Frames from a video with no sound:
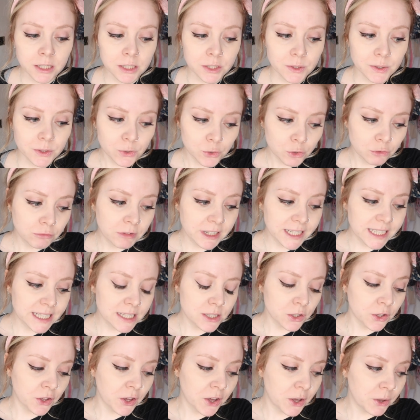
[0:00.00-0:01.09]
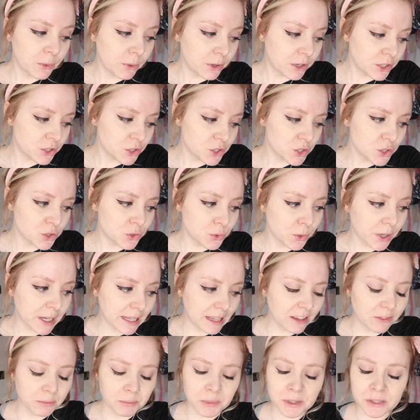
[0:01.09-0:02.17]
so it's all ready to go and I just thought I'd
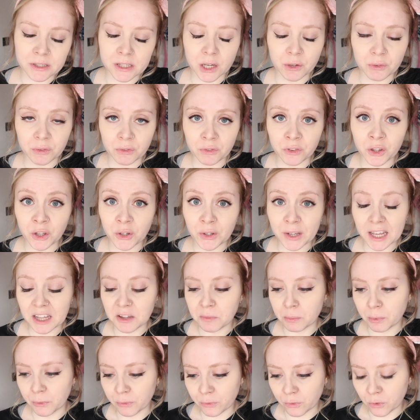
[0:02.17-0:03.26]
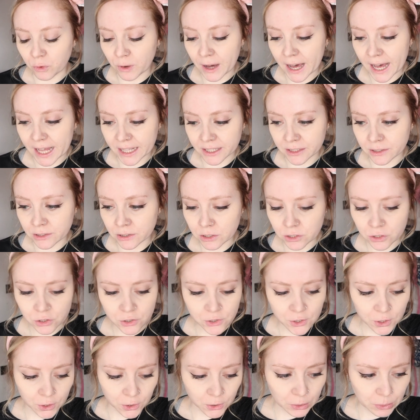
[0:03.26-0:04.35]
give myself a few days beforehand
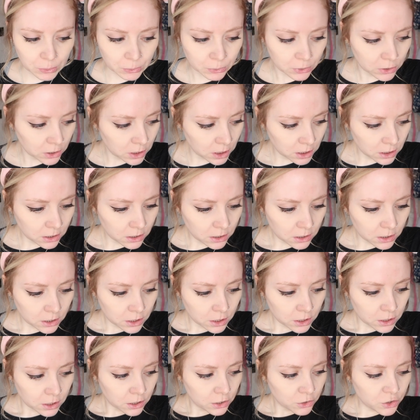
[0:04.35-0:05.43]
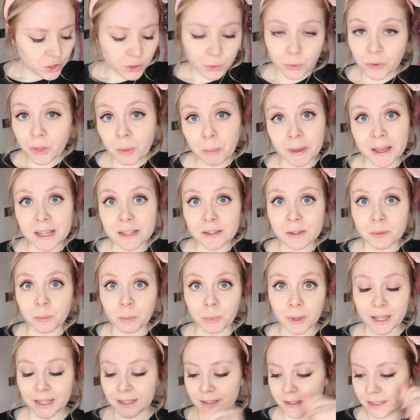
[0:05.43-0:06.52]
to do the bits and
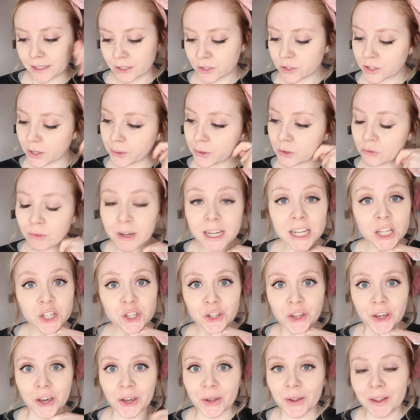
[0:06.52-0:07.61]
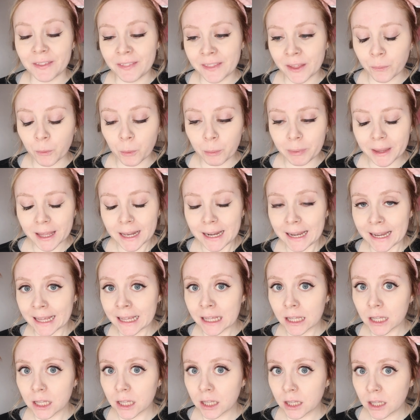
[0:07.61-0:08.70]
pieces so it's ready to go and there will be a
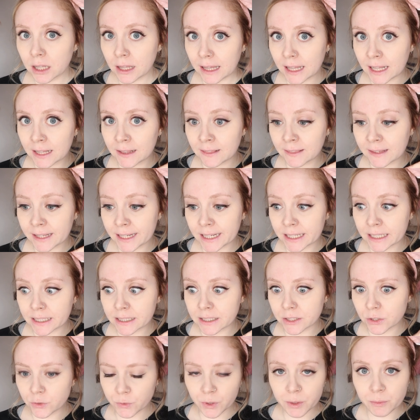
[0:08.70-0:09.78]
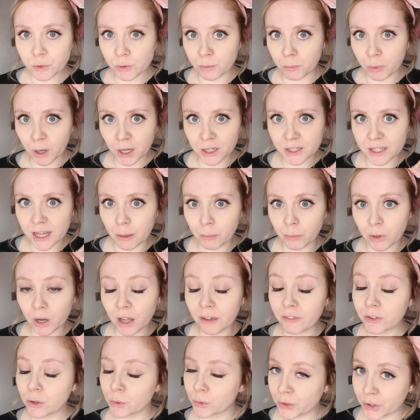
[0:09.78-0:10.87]
link in the description bar down below
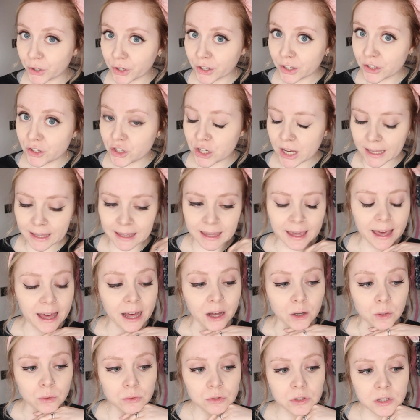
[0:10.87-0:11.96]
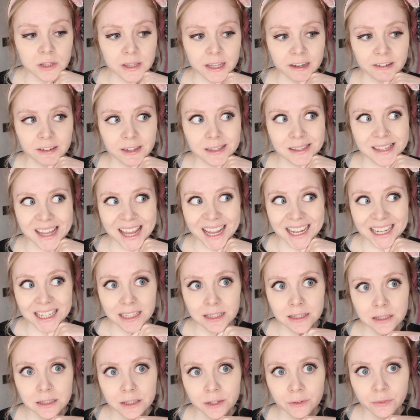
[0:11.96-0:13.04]
if you want to go and check it out there is eight
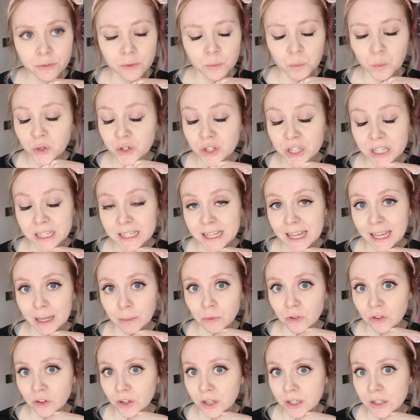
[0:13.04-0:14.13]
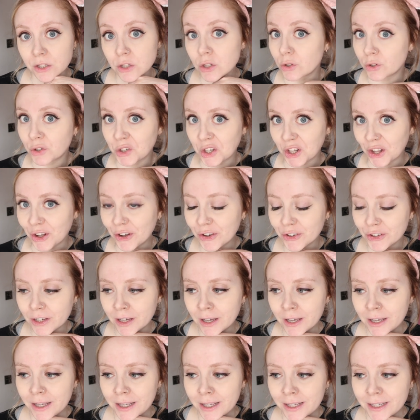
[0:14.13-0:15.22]
different washi tape designs to unlock
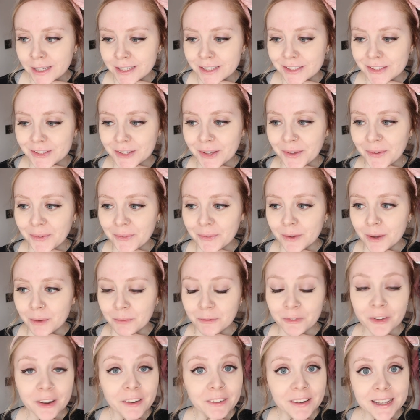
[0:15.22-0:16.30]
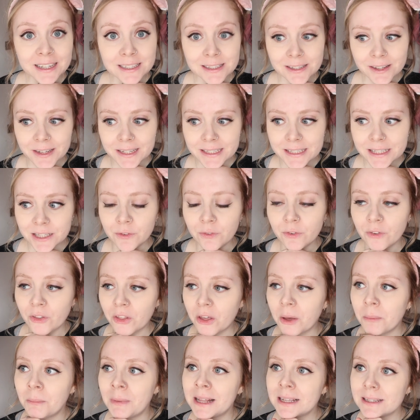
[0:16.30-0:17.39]
so I'm very excited for
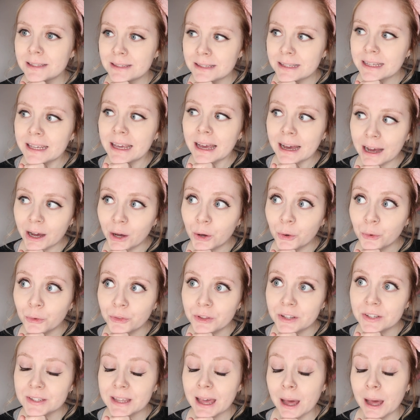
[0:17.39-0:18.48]
them let's see how this